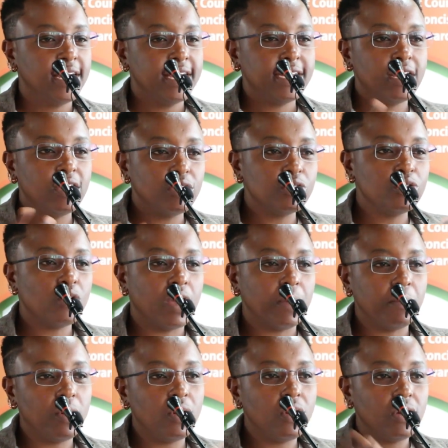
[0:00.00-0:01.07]
Now you are
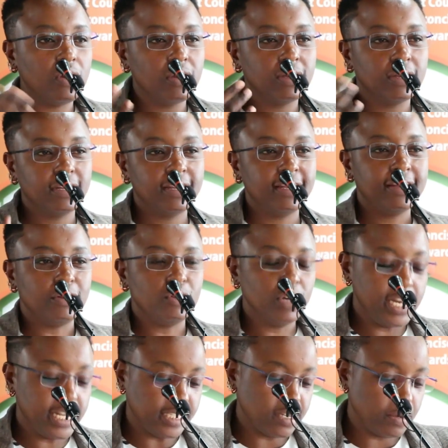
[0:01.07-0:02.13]
more
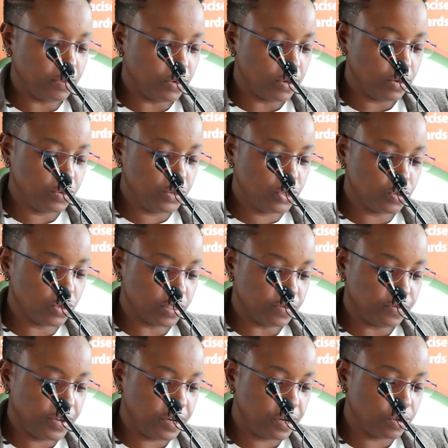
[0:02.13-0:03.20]
knowledgeable, which was
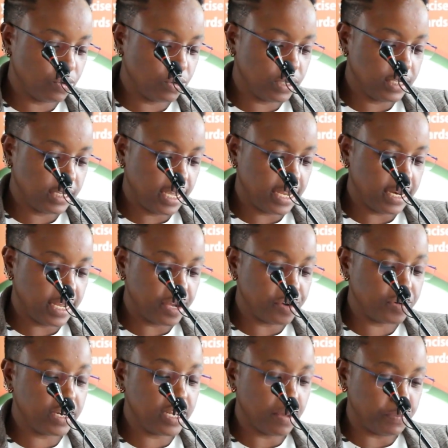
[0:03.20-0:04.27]
very good, and I
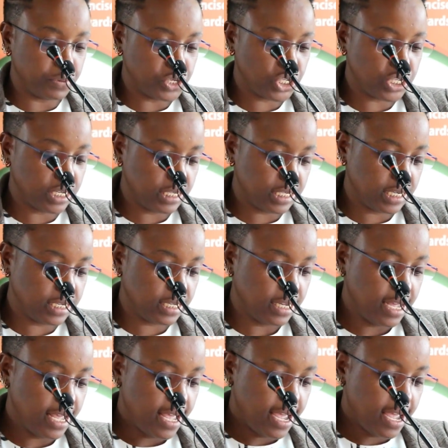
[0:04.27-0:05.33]
really appreciated
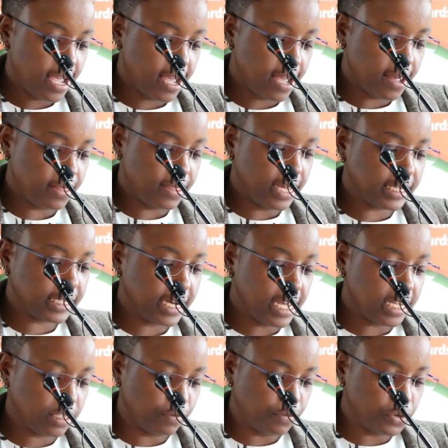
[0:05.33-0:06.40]
that
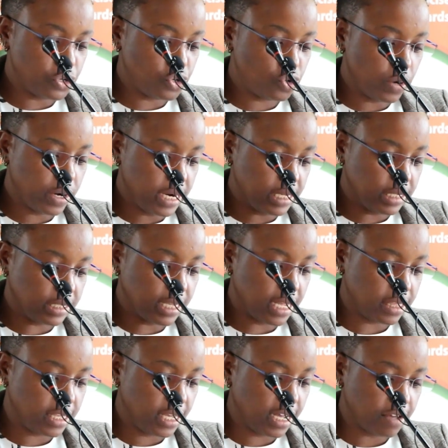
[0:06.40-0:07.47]
class. For insurance,
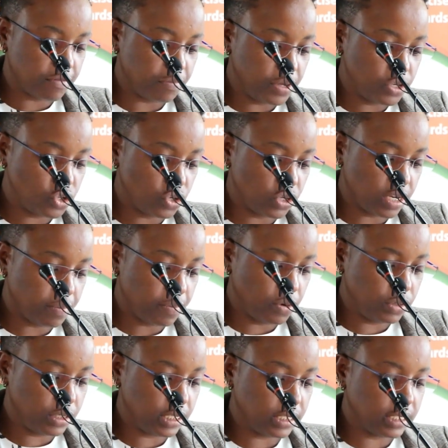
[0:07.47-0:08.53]
I think I've mentioned
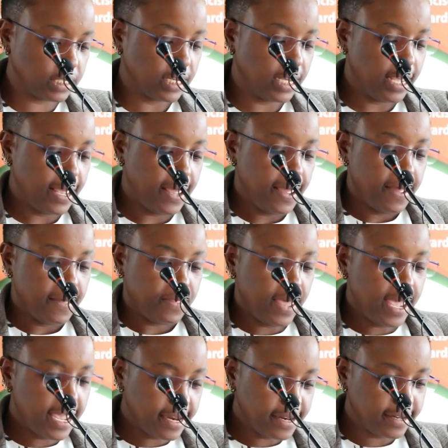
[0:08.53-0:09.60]
about it.
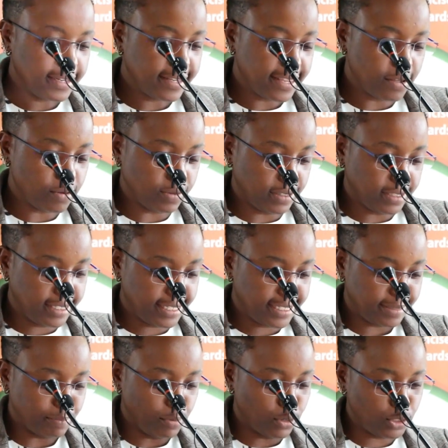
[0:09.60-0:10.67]
Then there was
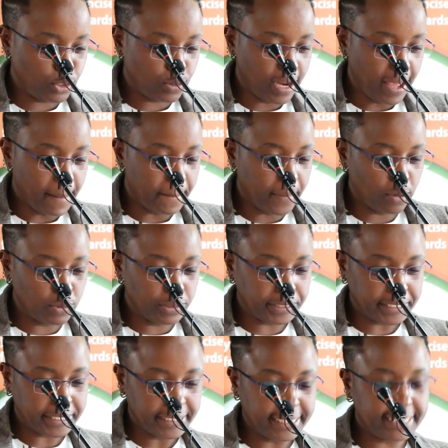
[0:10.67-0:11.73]
this module
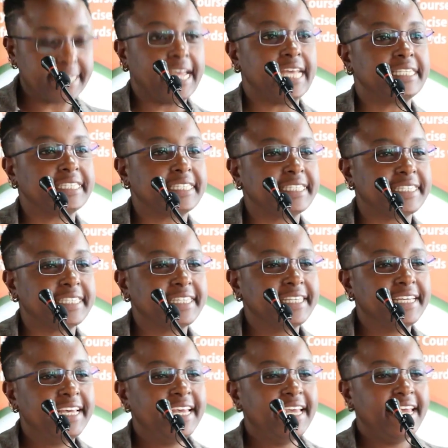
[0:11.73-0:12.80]
about trusts
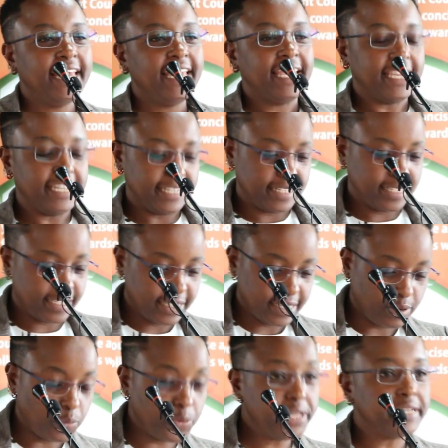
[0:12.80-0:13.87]
and
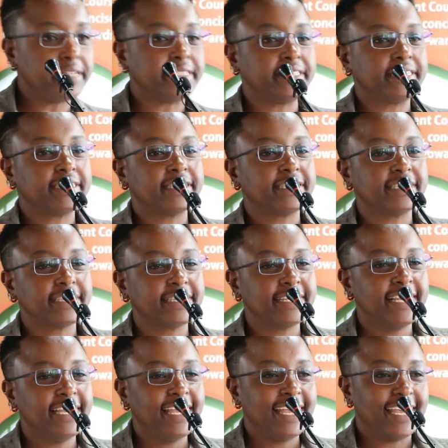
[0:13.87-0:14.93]
wills,
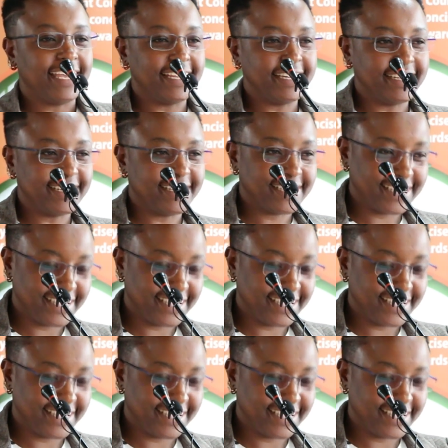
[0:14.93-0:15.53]
and